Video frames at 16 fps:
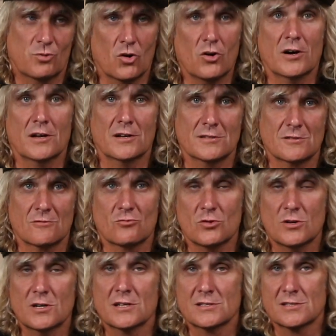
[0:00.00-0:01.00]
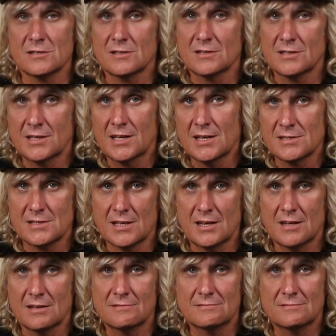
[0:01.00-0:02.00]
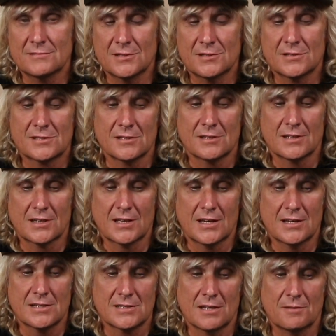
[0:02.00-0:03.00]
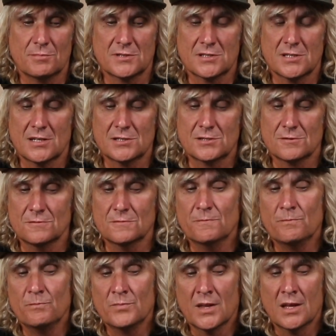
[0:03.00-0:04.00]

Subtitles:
Brian as a rider certainly has that potential.